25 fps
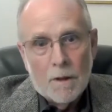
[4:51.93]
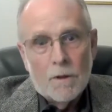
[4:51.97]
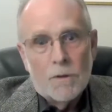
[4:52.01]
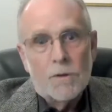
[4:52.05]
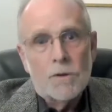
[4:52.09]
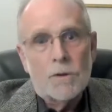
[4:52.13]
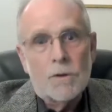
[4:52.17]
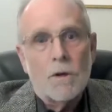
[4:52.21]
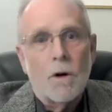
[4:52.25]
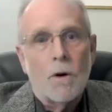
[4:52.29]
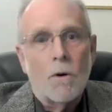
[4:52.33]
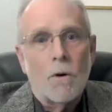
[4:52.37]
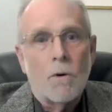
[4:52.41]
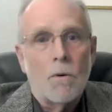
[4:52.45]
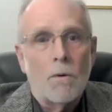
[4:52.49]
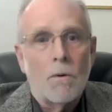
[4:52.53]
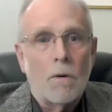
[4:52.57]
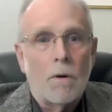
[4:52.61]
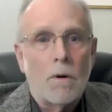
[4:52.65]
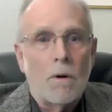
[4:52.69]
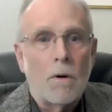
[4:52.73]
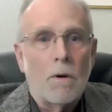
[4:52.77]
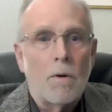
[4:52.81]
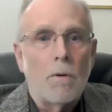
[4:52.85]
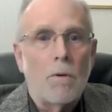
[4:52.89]

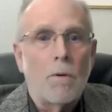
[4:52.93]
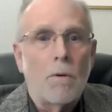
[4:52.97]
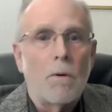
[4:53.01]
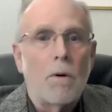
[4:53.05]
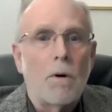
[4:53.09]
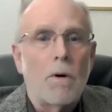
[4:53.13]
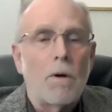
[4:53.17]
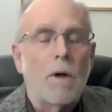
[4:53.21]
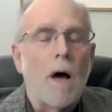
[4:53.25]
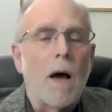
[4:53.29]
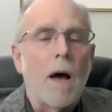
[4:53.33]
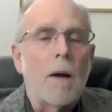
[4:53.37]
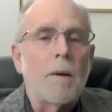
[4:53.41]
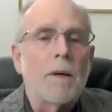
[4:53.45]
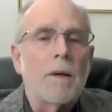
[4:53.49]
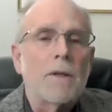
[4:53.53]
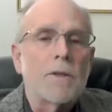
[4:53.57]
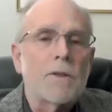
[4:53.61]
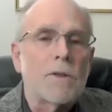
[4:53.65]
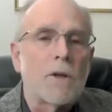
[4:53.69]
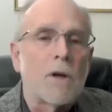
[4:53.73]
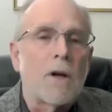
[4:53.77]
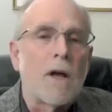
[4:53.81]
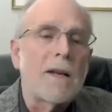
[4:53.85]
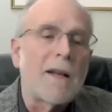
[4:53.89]
So
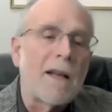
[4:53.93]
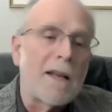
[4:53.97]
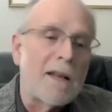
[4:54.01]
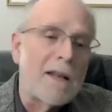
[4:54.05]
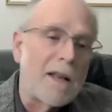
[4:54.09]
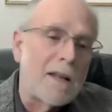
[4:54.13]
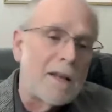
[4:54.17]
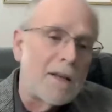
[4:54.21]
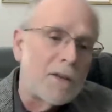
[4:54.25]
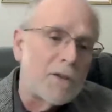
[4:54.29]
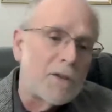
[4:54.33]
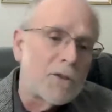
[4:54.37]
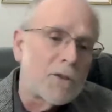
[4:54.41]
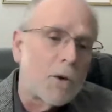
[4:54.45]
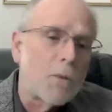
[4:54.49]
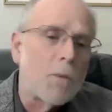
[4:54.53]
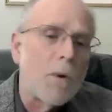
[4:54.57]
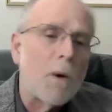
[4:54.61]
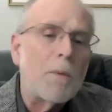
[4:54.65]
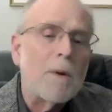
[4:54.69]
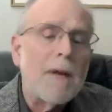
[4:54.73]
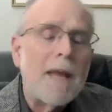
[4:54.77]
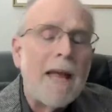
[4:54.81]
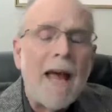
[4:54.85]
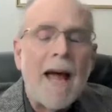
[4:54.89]

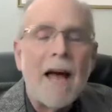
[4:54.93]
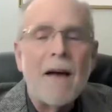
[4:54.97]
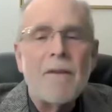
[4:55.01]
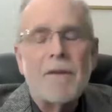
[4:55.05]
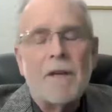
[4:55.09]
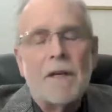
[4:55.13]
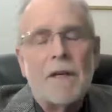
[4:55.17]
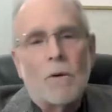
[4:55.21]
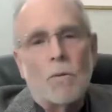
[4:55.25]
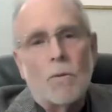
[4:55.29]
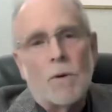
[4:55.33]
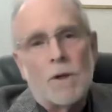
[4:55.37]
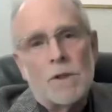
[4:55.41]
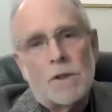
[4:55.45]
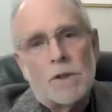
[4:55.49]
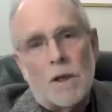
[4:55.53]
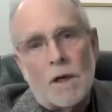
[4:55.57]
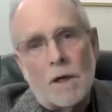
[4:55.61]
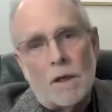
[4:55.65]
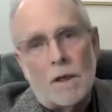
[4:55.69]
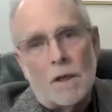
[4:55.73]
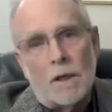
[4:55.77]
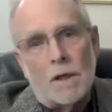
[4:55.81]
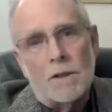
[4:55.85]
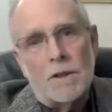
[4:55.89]
what we have here was
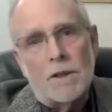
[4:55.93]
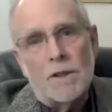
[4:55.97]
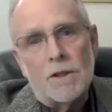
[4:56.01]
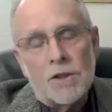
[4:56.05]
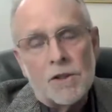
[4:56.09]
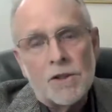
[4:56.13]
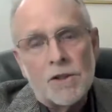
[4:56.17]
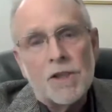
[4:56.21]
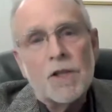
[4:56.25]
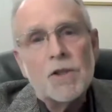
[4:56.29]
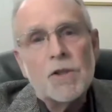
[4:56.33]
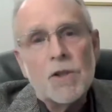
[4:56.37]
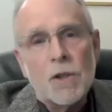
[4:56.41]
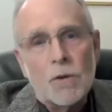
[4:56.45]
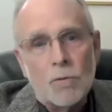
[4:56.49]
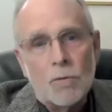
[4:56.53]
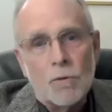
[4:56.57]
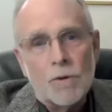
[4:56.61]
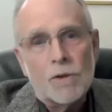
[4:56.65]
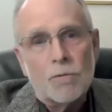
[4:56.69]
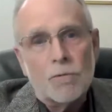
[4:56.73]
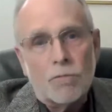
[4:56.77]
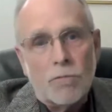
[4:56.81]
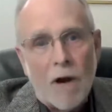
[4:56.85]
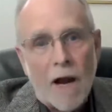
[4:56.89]
the decision
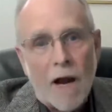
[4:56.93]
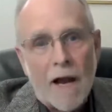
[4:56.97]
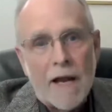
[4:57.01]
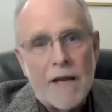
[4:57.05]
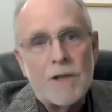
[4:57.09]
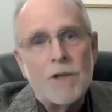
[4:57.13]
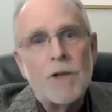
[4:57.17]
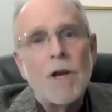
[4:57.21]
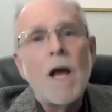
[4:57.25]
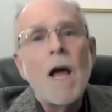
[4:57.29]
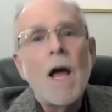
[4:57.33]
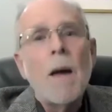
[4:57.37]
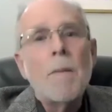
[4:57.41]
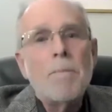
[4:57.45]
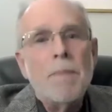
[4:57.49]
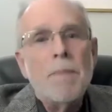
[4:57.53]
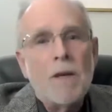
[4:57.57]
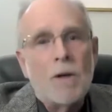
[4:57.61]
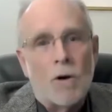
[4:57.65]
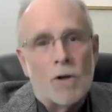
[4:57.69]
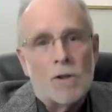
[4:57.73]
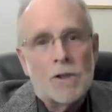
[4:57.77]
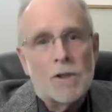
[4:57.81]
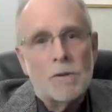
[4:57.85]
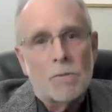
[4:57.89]
was right
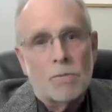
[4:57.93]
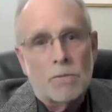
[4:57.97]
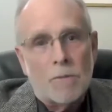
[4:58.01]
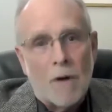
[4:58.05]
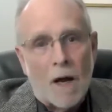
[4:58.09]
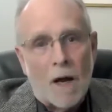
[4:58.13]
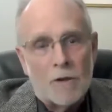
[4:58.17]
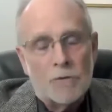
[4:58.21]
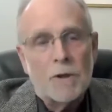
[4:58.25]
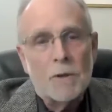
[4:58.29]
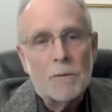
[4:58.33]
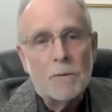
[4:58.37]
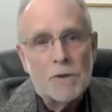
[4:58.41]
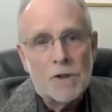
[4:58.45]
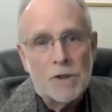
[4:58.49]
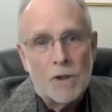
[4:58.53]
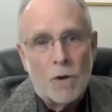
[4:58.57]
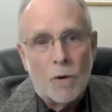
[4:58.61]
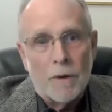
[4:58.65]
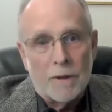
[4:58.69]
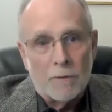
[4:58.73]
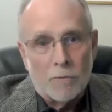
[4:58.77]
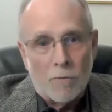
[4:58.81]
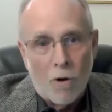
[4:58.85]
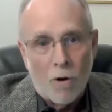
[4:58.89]
because the country was
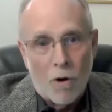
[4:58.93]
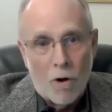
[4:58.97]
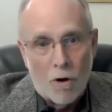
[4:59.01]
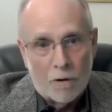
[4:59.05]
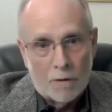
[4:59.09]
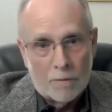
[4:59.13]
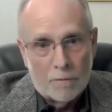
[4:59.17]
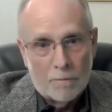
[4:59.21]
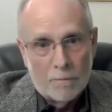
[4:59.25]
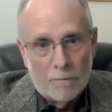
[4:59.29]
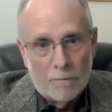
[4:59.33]
going wrong.